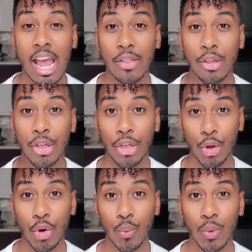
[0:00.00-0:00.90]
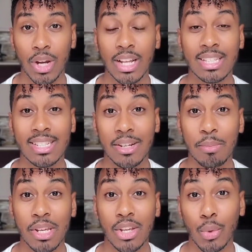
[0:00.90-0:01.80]
and the third one is going to
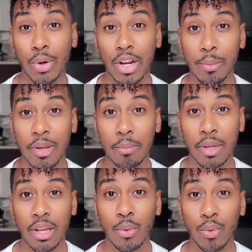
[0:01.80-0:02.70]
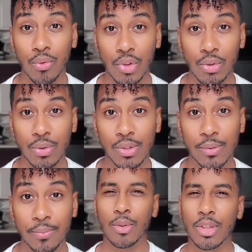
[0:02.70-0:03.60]
be your Airbnb reviews.